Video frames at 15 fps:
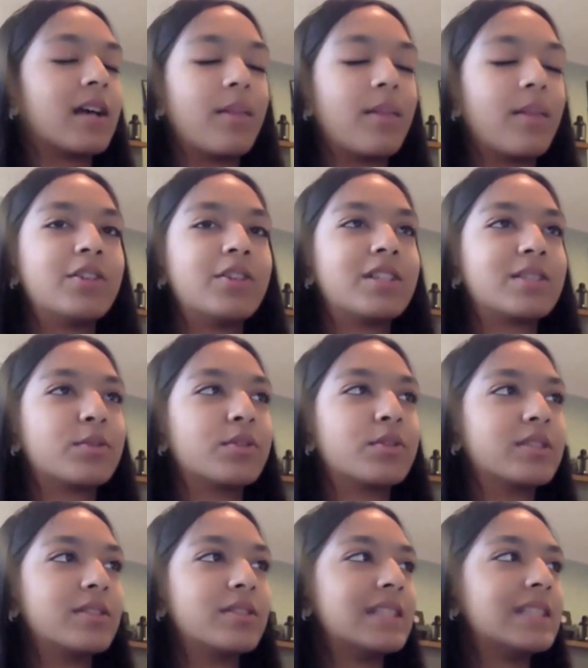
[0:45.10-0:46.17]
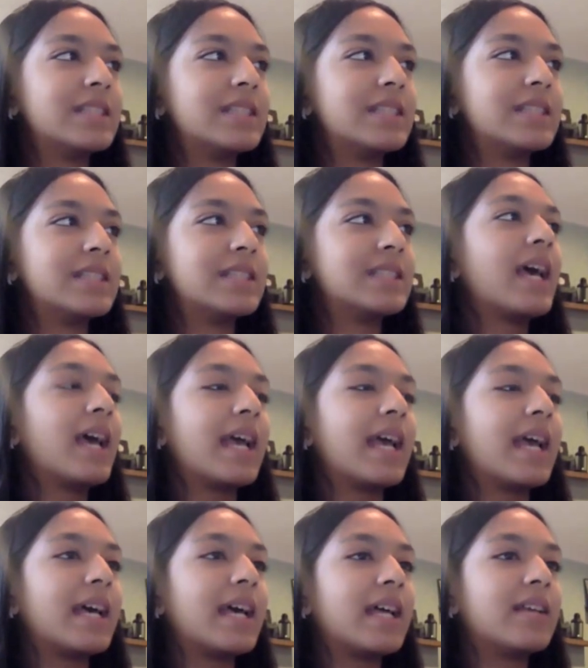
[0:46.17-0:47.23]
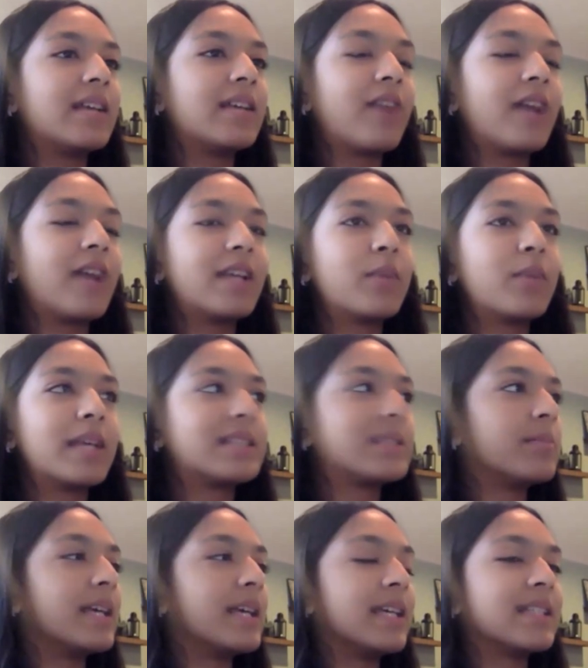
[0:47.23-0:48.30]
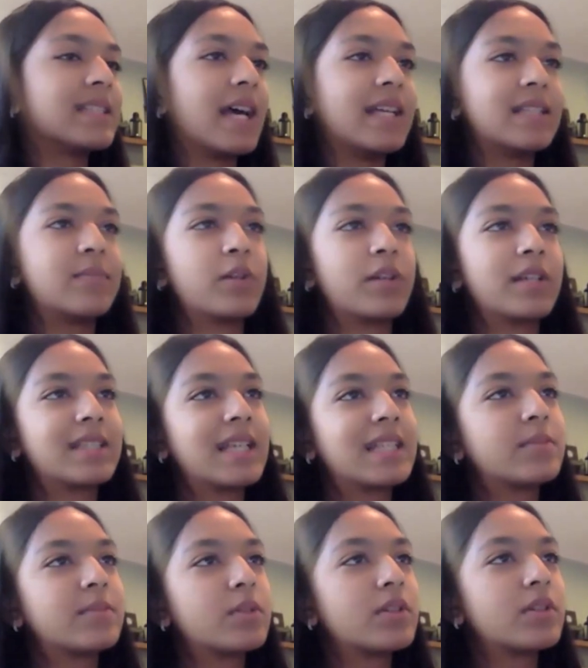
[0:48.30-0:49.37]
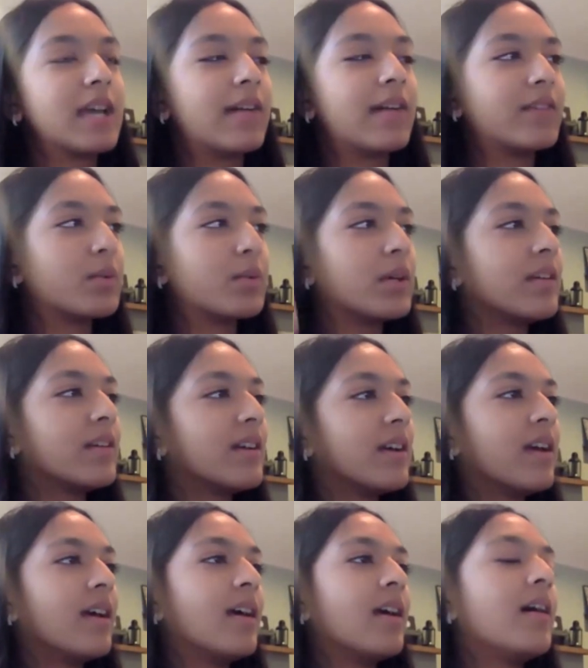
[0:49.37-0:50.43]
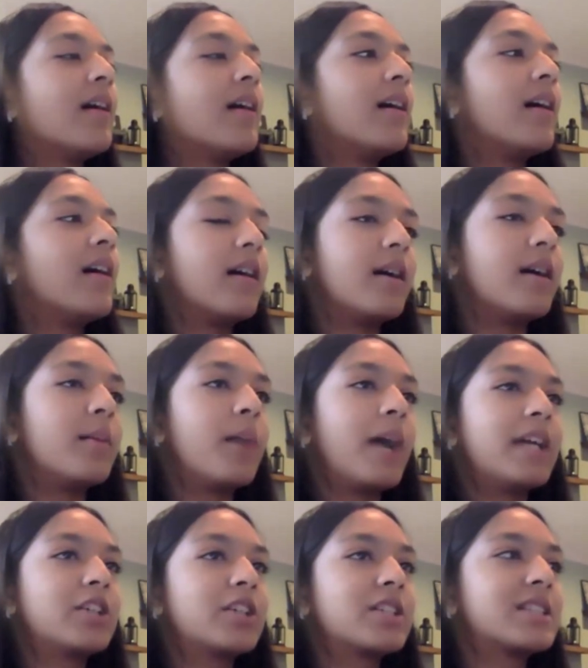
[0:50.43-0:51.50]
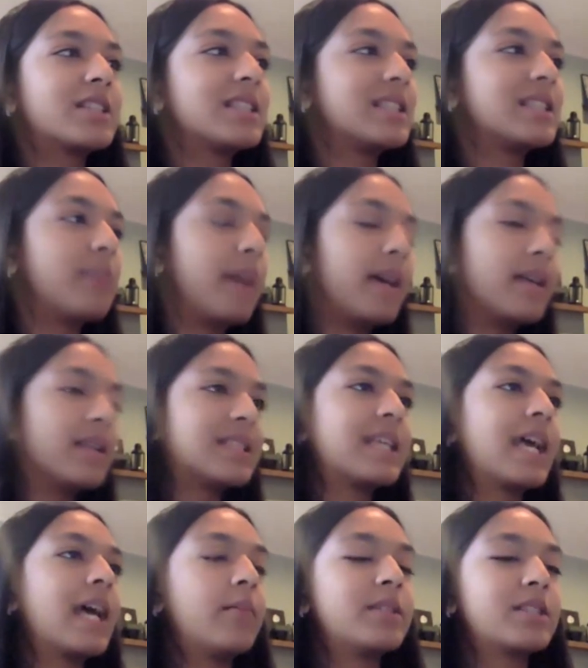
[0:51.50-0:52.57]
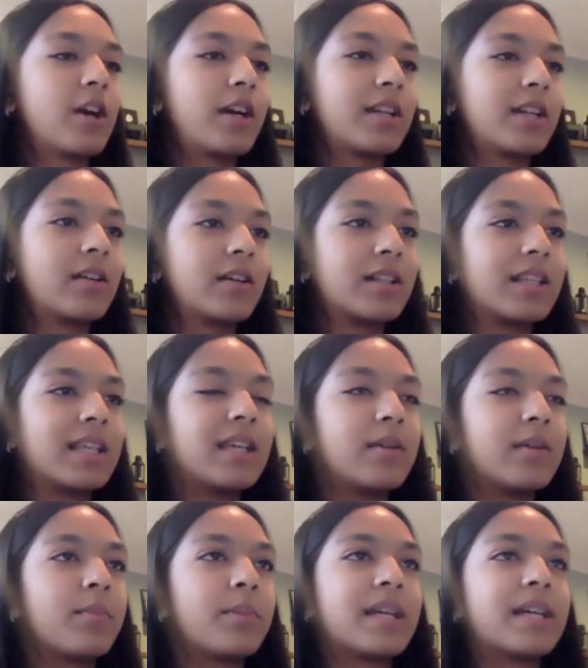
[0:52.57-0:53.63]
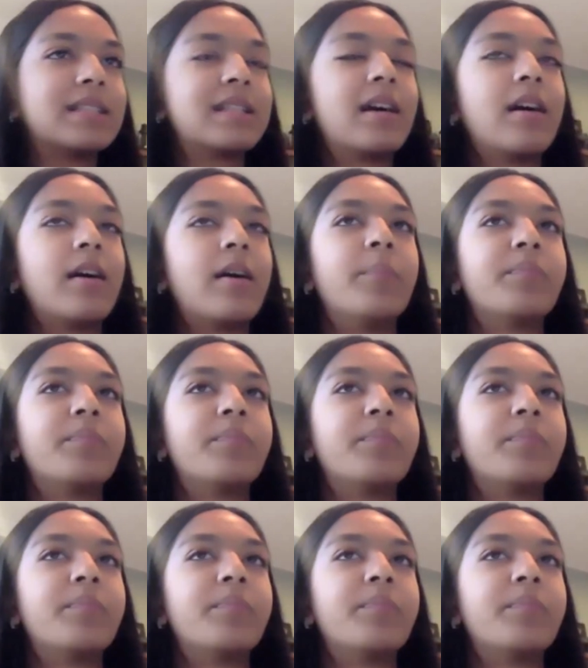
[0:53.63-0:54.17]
elementary school students, and finding ways to make science more accessible to everyone. My interest in STEM started early because